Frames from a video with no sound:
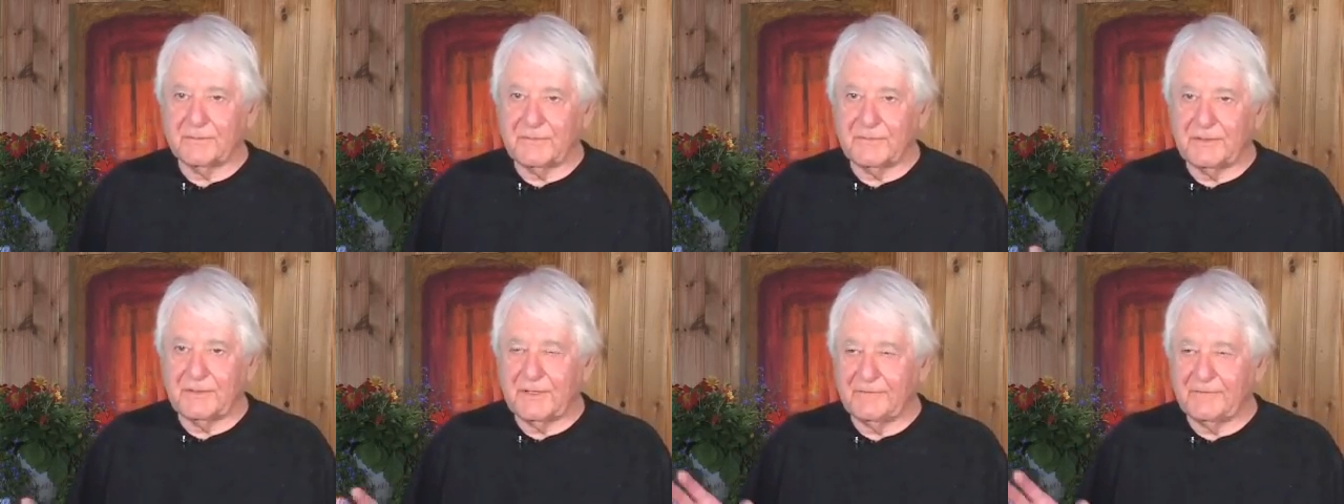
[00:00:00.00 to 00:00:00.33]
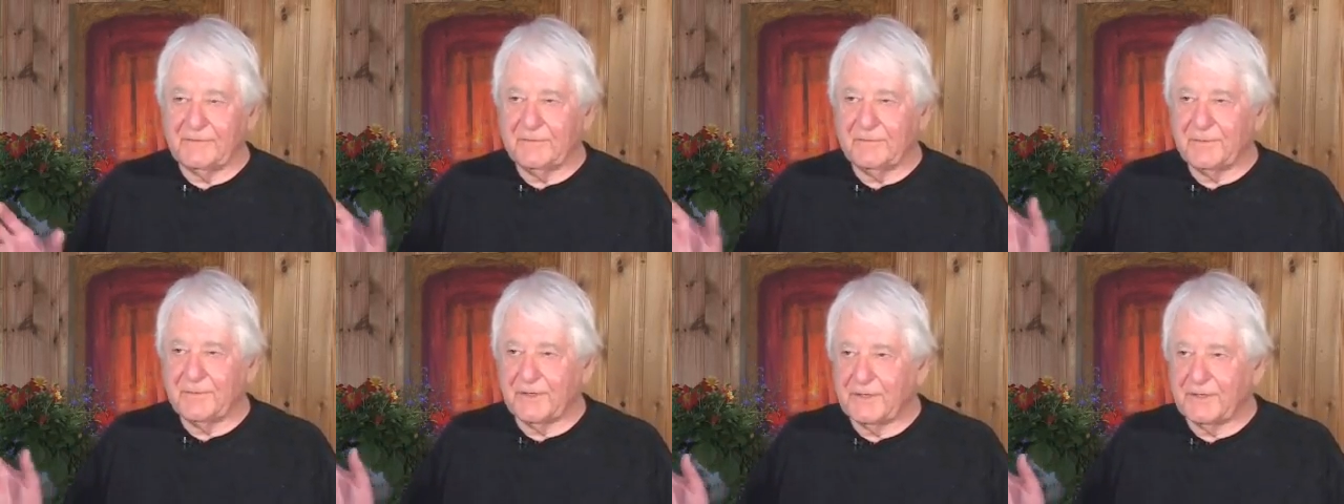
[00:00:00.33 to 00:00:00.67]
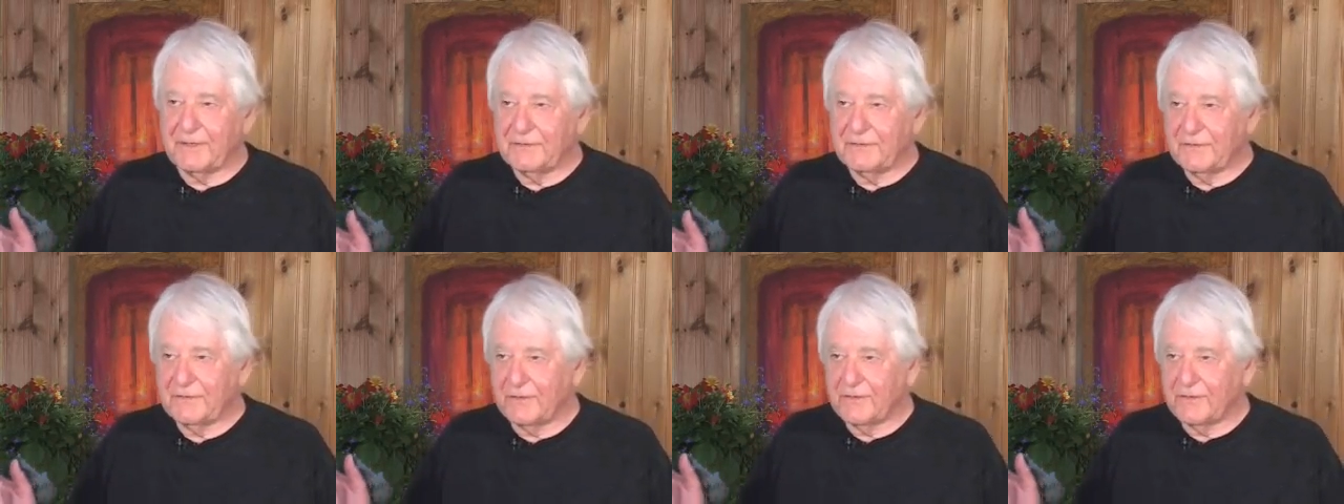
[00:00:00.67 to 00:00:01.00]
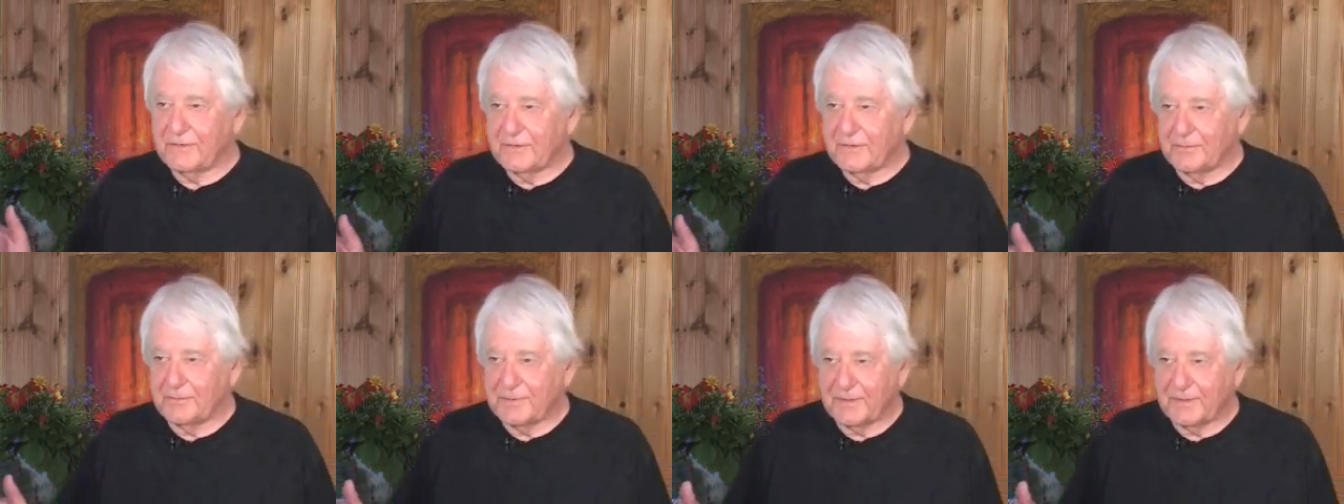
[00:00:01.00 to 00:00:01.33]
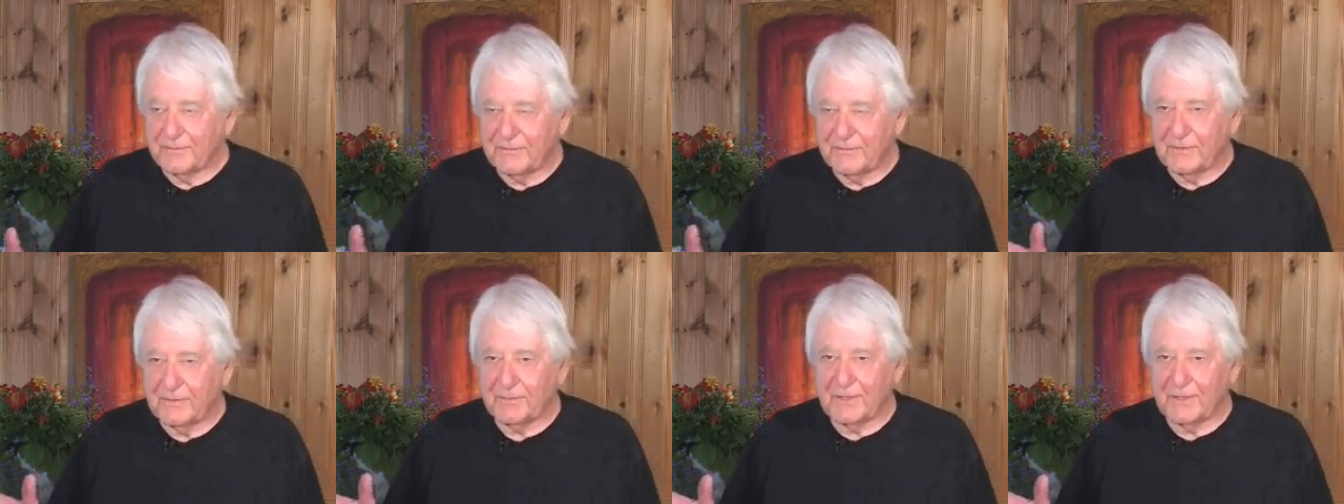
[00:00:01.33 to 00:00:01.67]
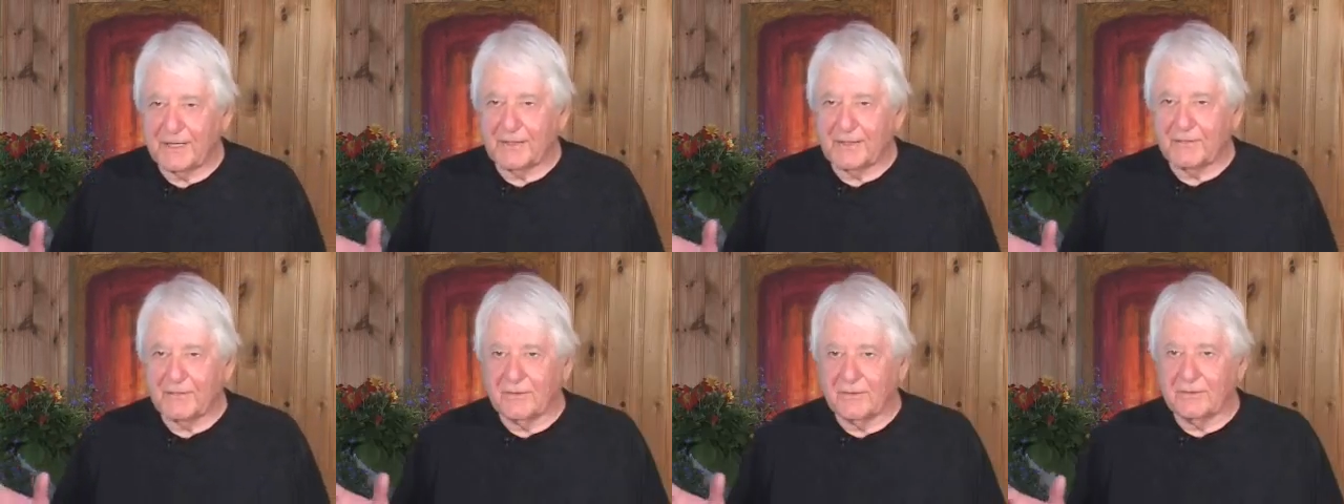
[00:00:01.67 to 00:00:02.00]
I mean, everybody's heard about the
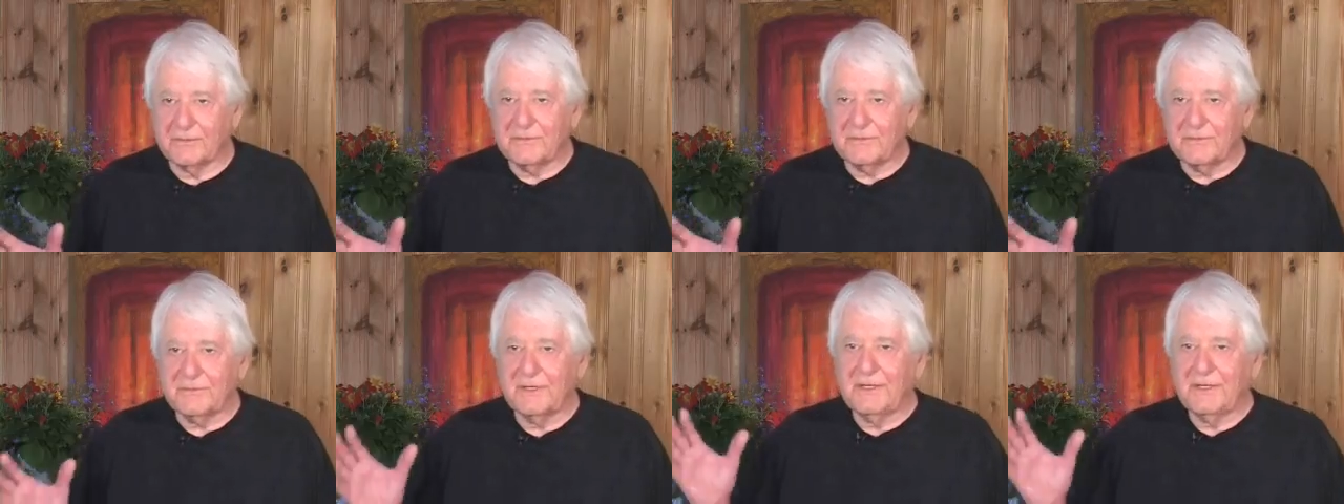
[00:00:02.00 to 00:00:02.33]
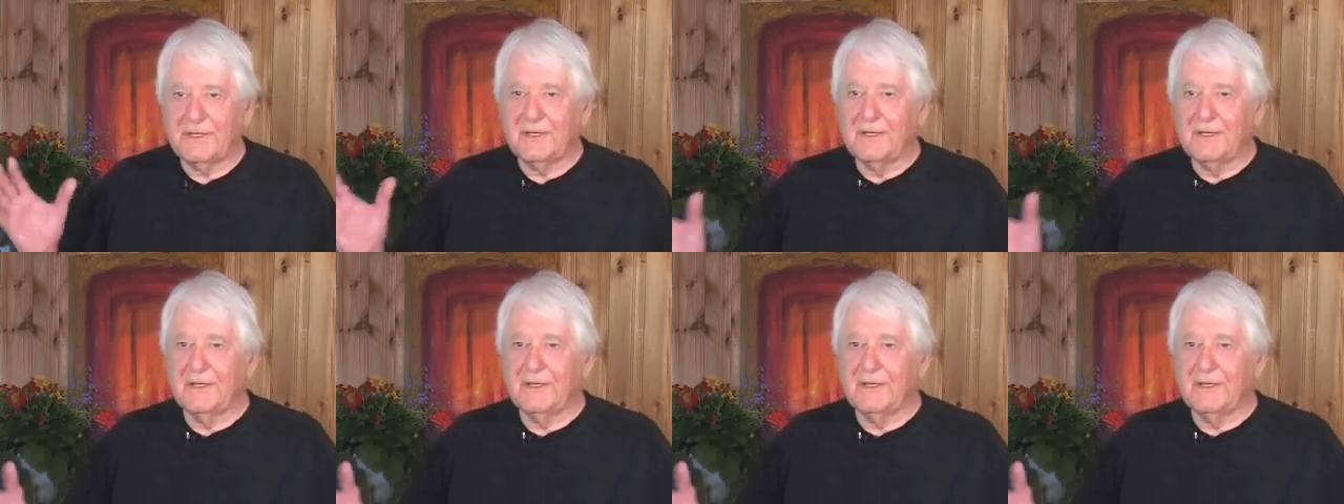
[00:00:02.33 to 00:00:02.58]
black holes.